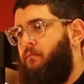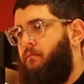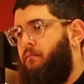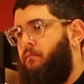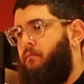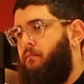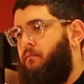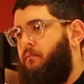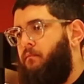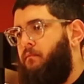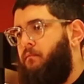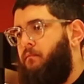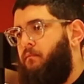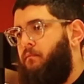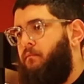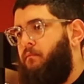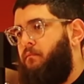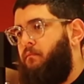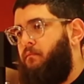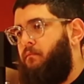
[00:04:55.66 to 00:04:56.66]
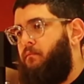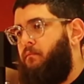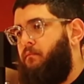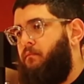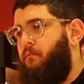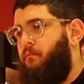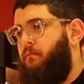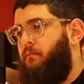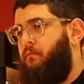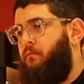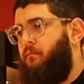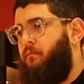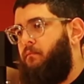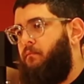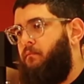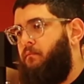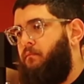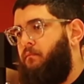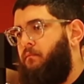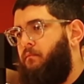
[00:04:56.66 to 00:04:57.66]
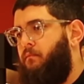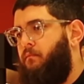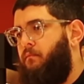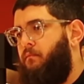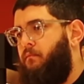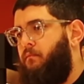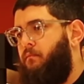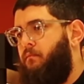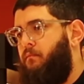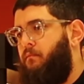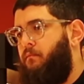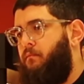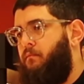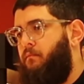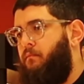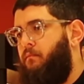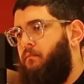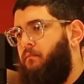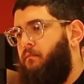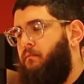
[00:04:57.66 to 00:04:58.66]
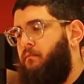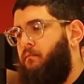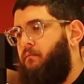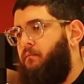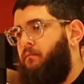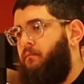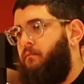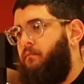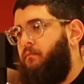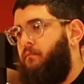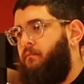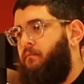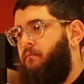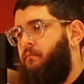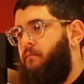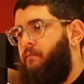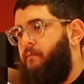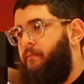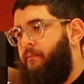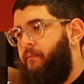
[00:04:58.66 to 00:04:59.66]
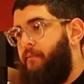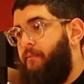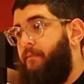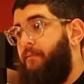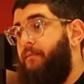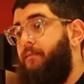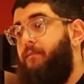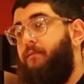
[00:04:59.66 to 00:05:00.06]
This person isn't speaking.